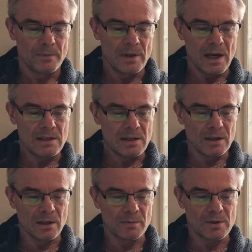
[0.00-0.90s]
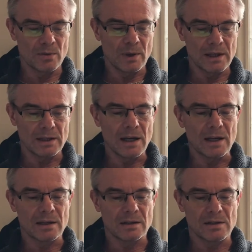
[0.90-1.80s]
The 80-kilometer-wide
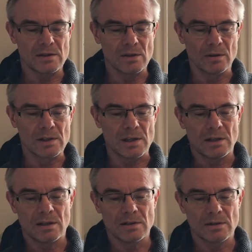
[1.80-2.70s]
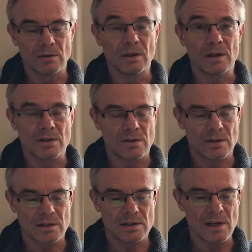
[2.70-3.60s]
lake is salty and so large that
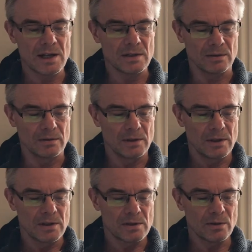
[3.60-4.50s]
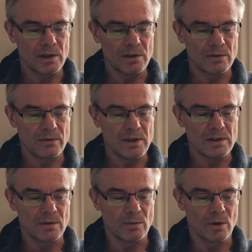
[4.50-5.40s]
it's tidal, soaking your feet
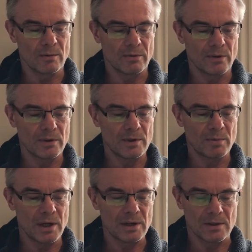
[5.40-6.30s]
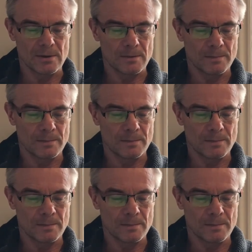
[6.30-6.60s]
in warm, frothy breakers.